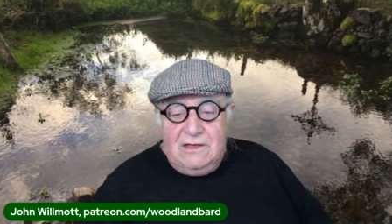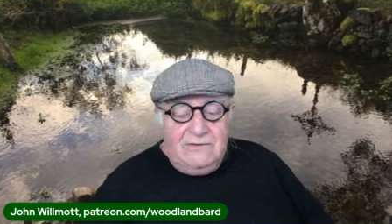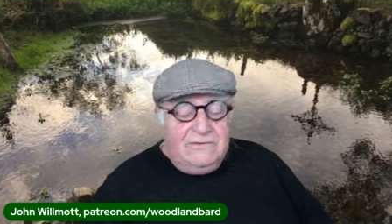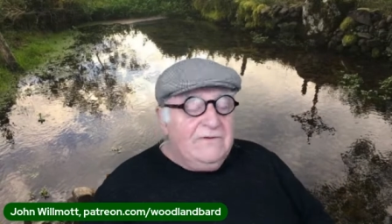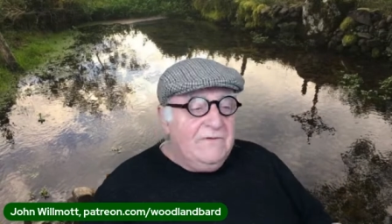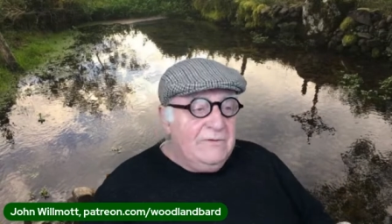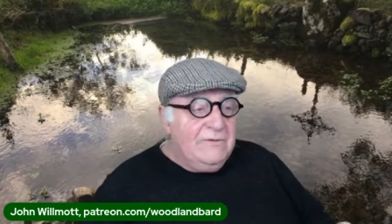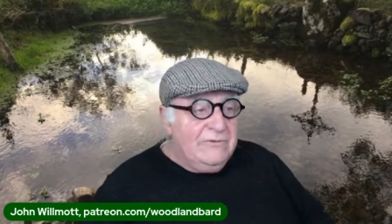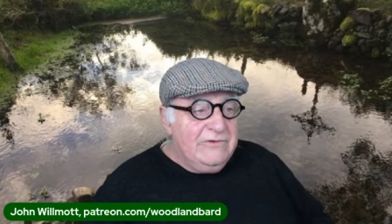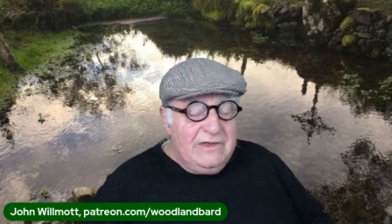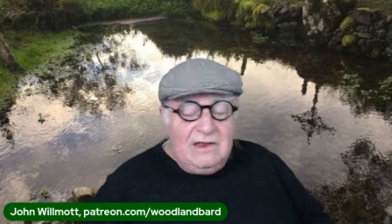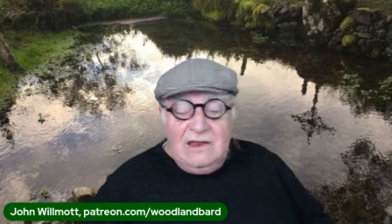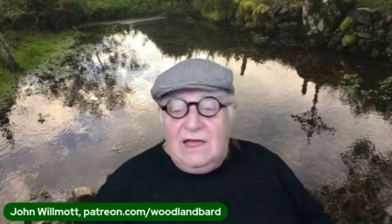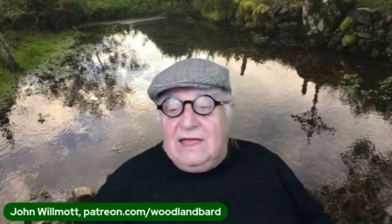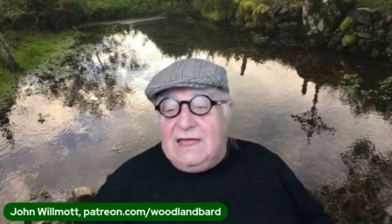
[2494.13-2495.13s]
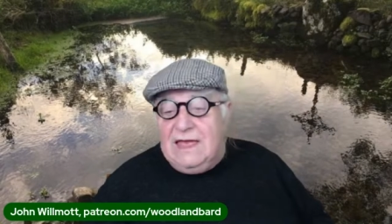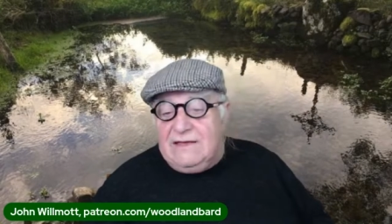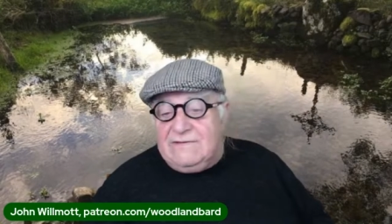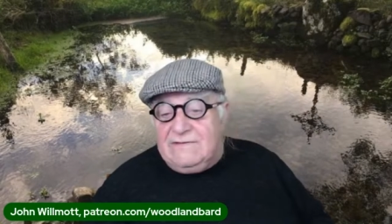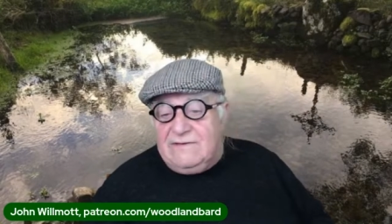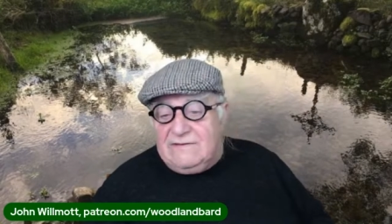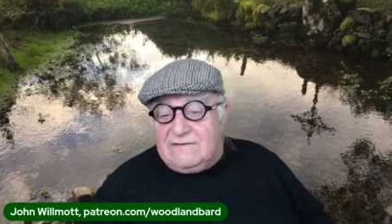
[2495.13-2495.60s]
as if it was like
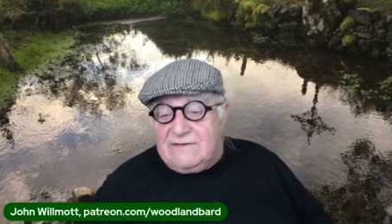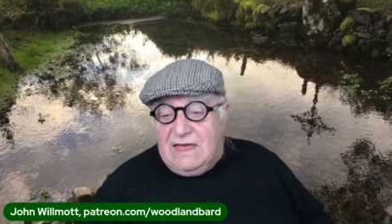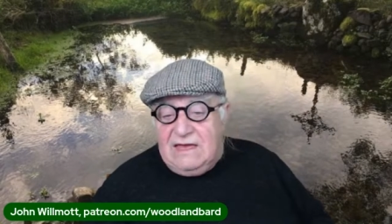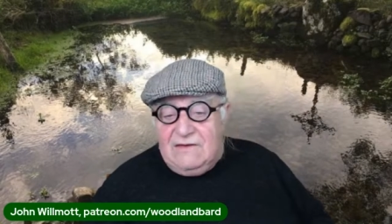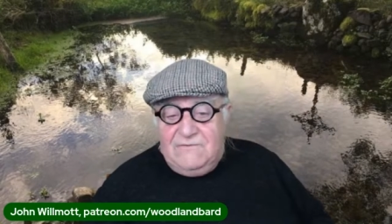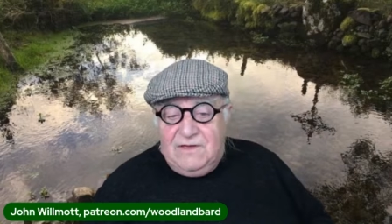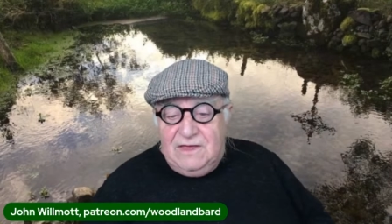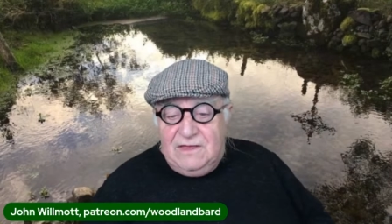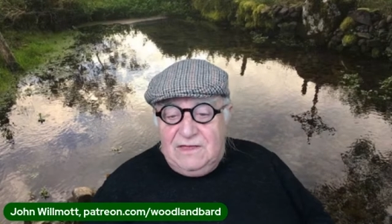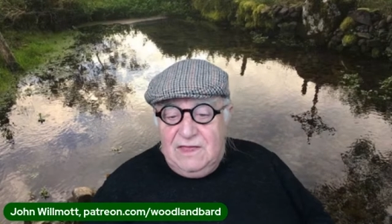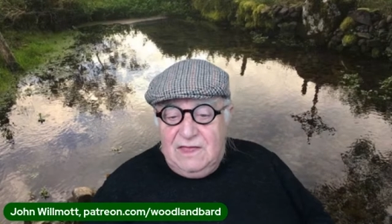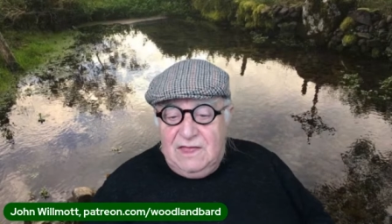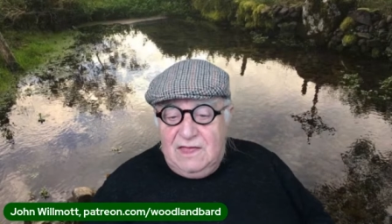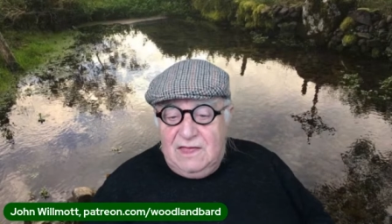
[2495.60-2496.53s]
excess caffeine.